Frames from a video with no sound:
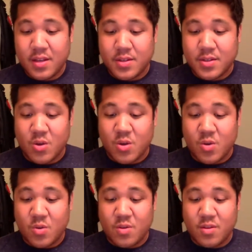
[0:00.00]

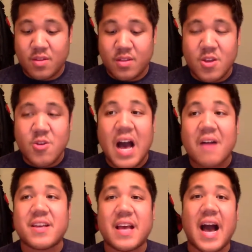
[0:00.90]
So there you
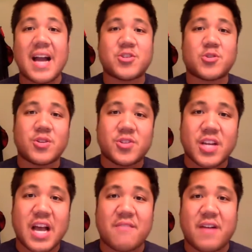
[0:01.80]
have it. I trust
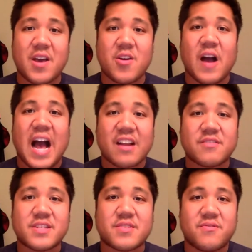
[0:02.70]
you got value out
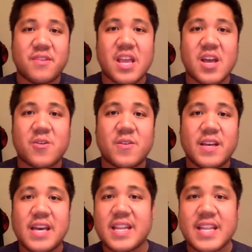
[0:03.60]
of this video,
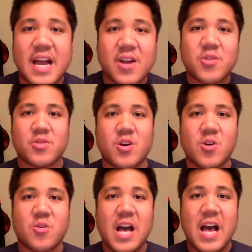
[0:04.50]
and now you
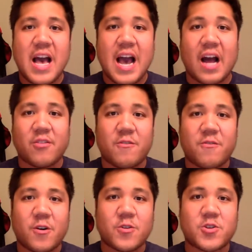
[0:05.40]
know how to
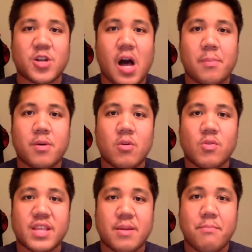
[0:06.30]
Photoshop
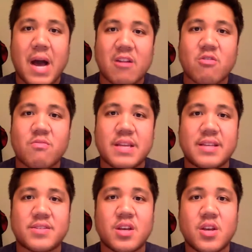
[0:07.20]
within a matter of
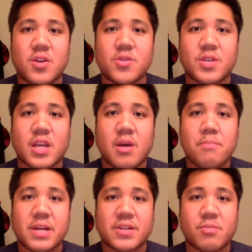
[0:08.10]
minutes using
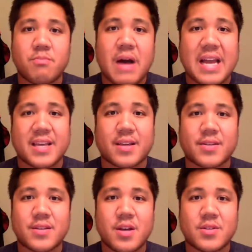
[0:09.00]

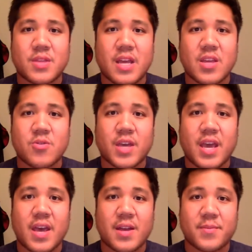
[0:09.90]
Pixomatics so that you
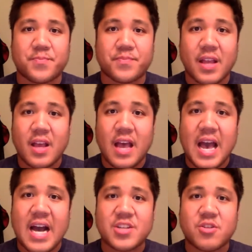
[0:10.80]
can
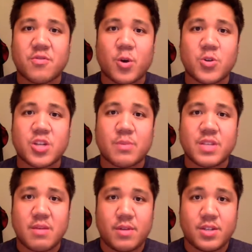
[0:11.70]
add your Photoshopped
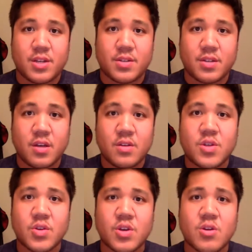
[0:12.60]
images
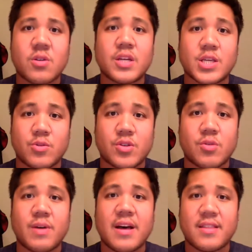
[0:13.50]
to your
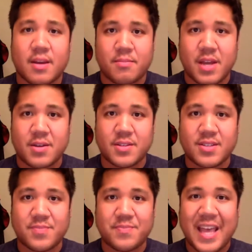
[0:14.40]
YouTube
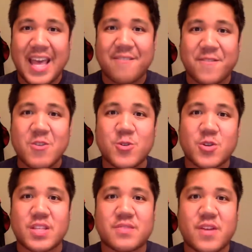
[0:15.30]
thumbnails. If you
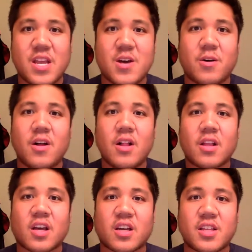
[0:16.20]
enjoyed this video,
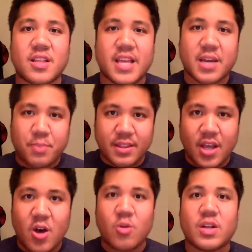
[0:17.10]
click on the link
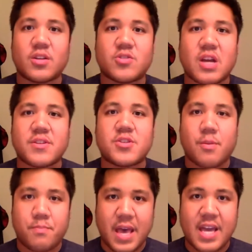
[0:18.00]
below. It'll drive you to
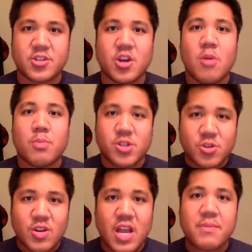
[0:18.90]
a page. Put
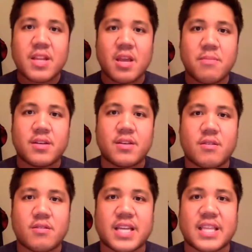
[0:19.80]
your name and email in
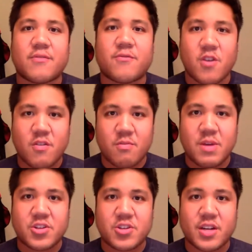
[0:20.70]
there to get the free
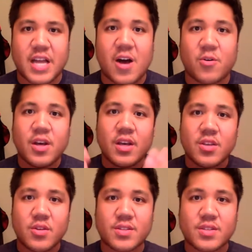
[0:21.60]
information on how
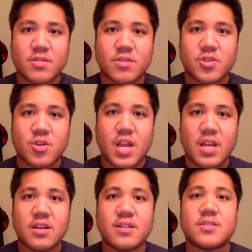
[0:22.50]
you can start the
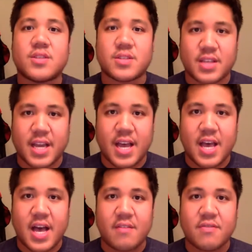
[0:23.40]
journey just like I
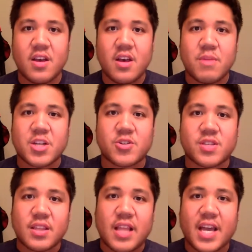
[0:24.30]
have. Make sure
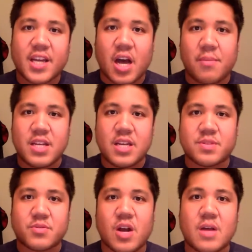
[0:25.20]
to like, comment, and
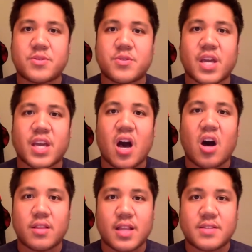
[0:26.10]
subscribe so you can get
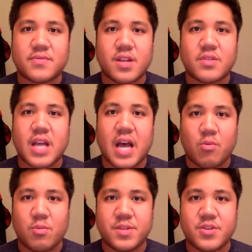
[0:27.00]
all the latest videos that I
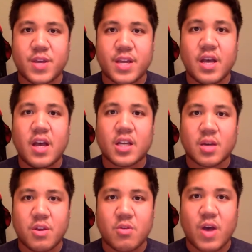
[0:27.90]
will be doing
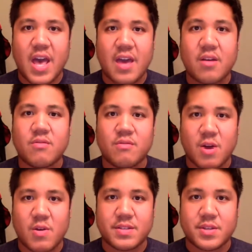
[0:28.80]
coming your way
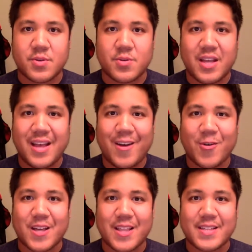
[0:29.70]
very soon.
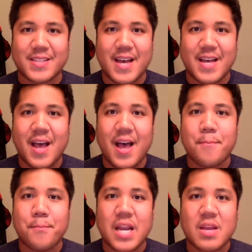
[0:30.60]
With all that said,
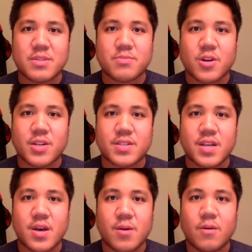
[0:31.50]
my name is Mark
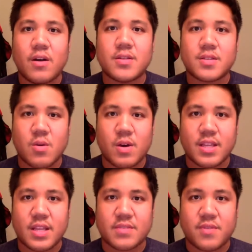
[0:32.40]
Castillo. See you on
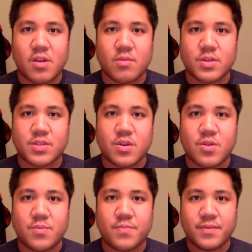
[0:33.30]
the next video real
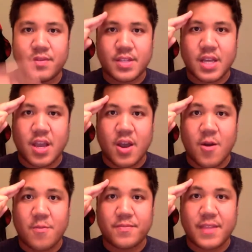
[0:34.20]
soon. Take
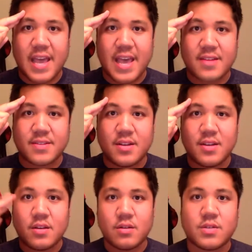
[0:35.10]
care and
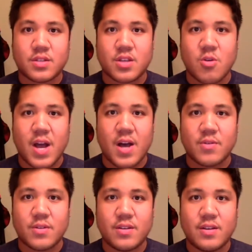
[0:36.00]
see you
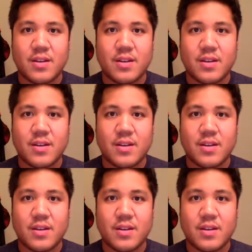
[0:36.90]
around.